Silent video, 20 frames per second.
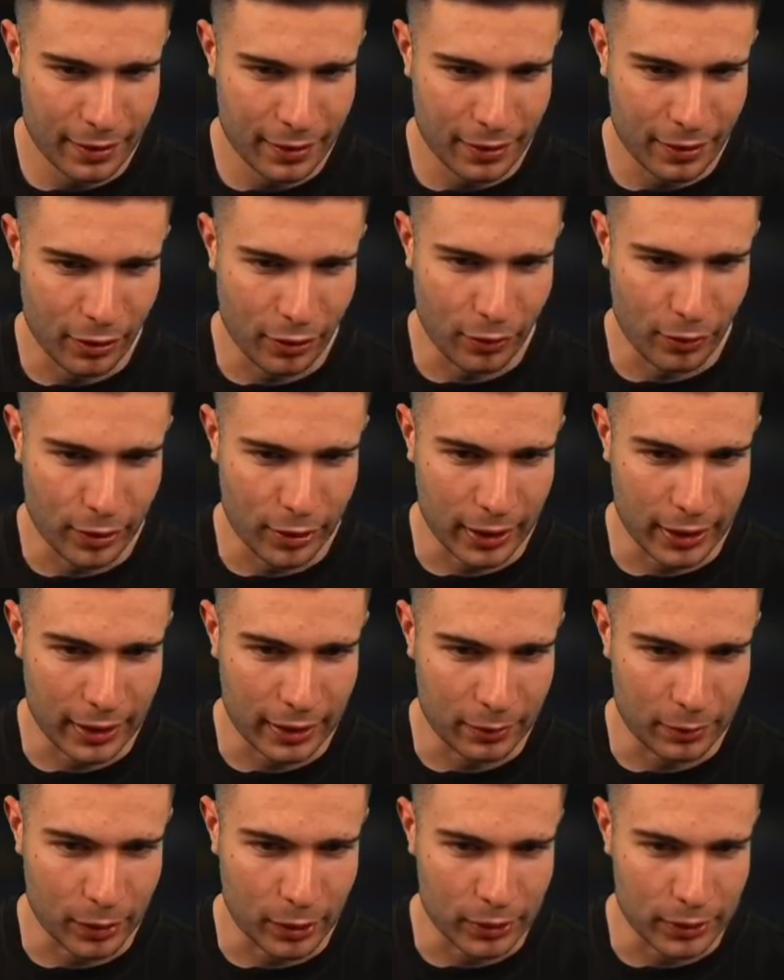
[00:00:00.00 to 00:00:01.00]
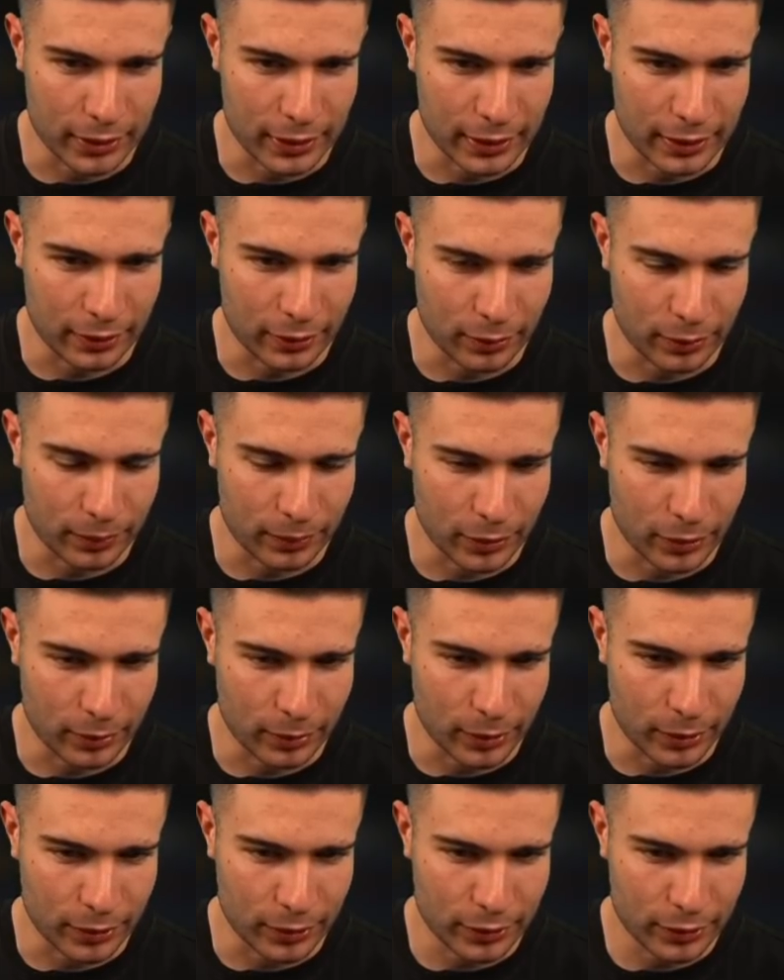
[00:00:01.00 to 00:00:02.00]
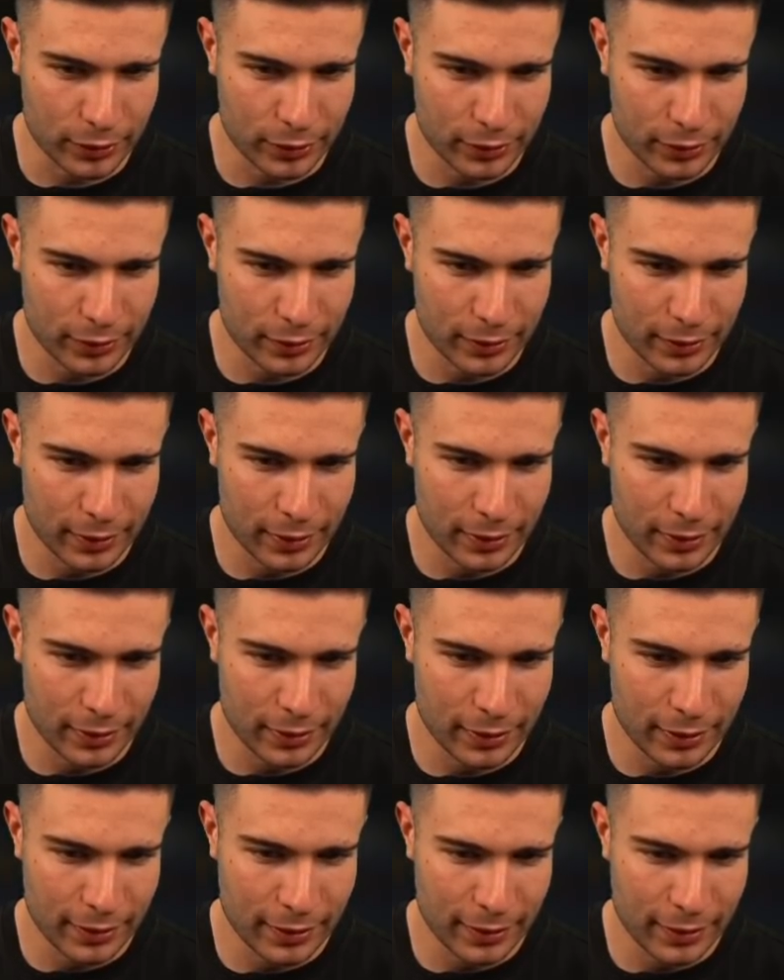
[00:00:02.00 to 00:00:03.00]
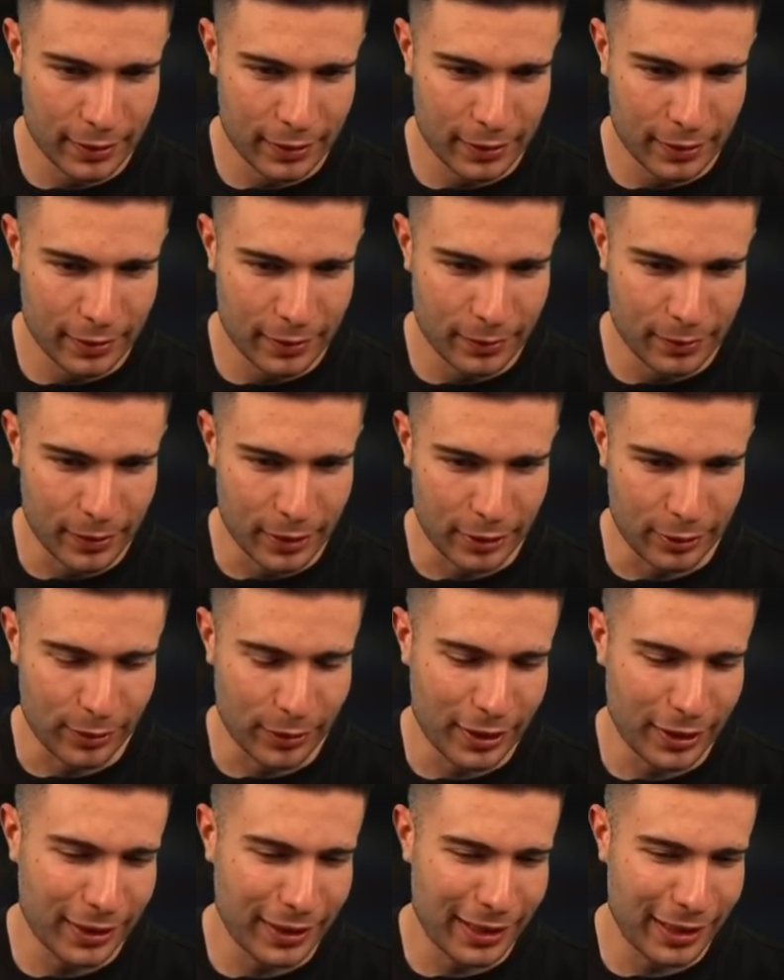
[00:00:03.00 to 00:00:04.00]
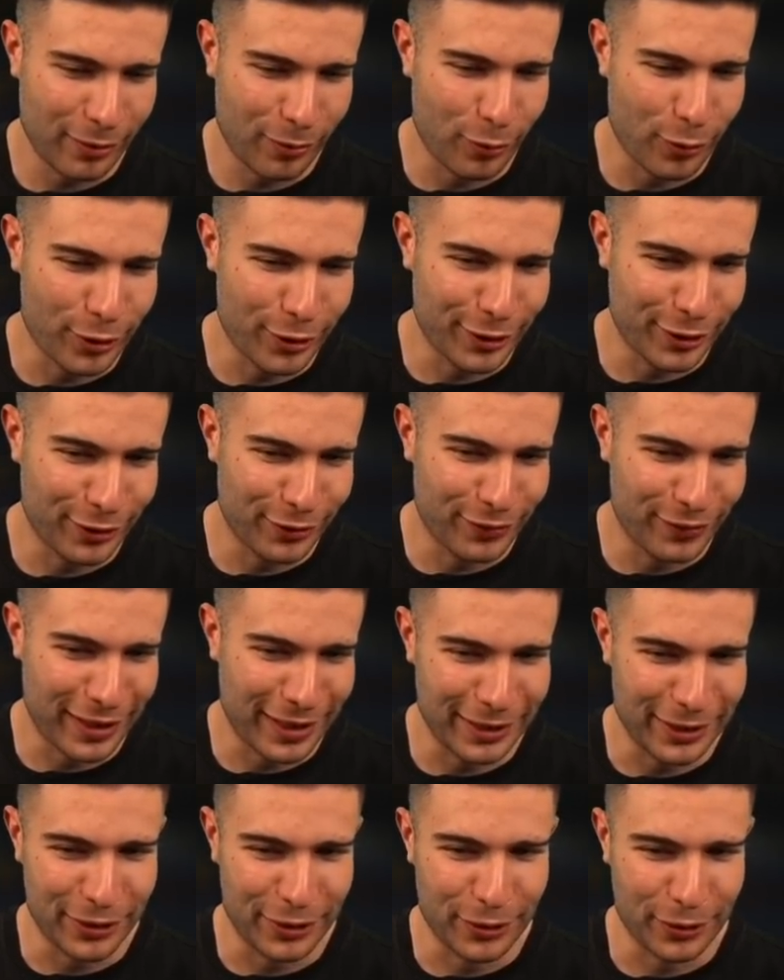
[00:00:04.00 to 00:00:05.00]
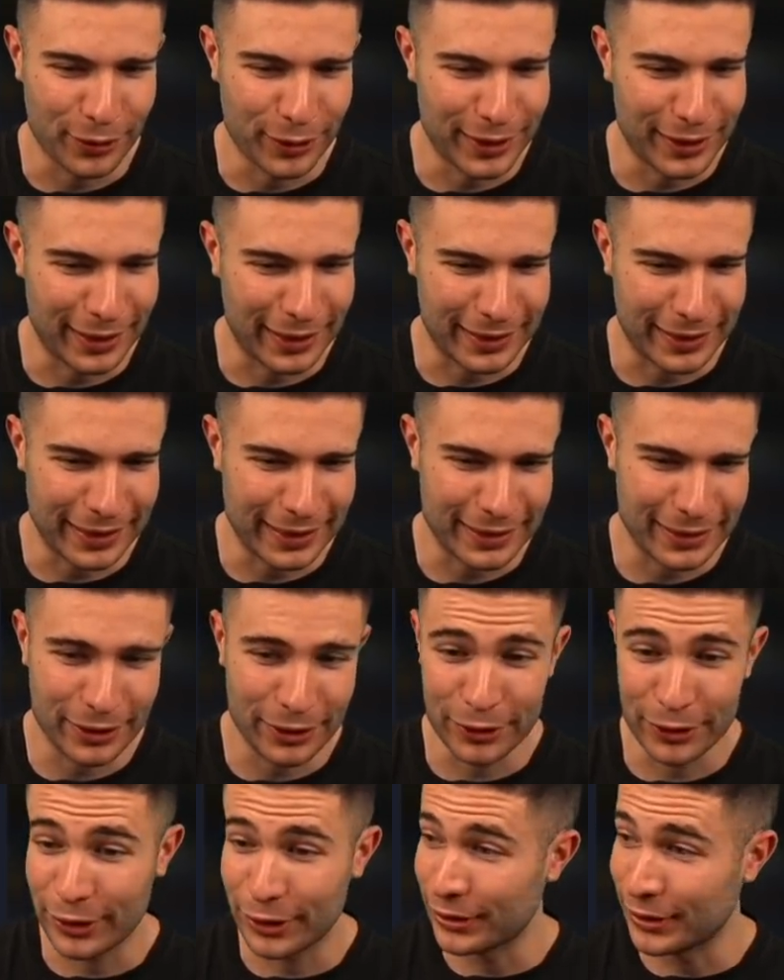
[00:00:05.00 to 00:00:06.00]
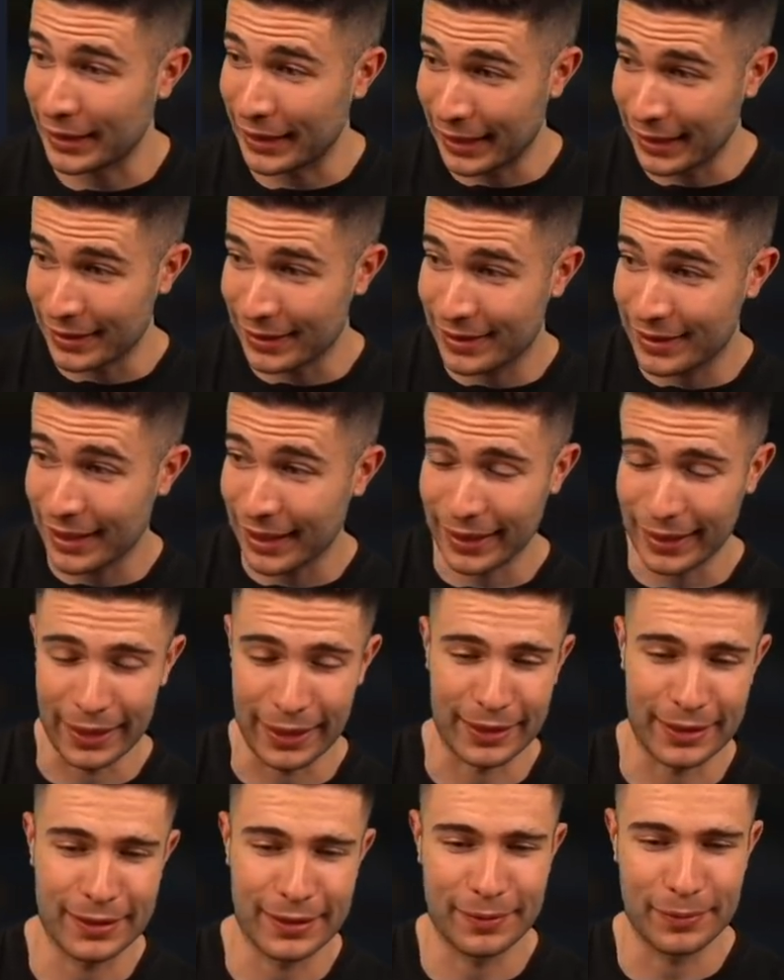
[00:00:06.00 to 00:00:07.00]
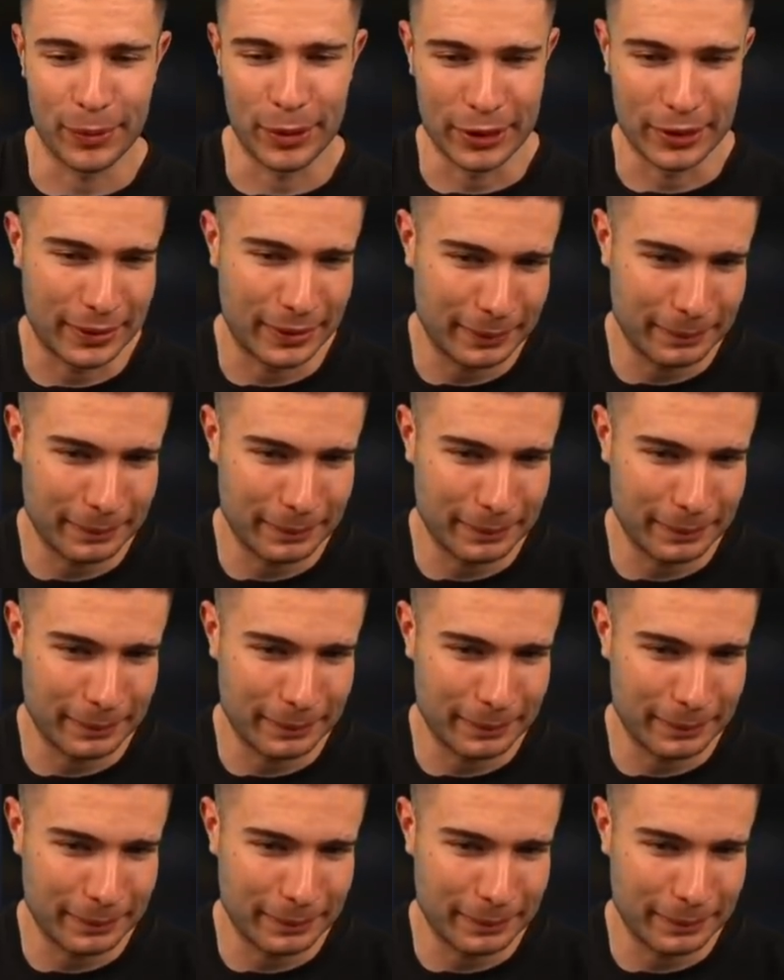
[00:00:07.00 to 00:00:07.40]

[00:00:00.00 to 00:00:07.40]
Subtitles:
Third one and a multi, no balls. Wait, we didn't land one good value coin. Like, that's good because it gets 10x, but...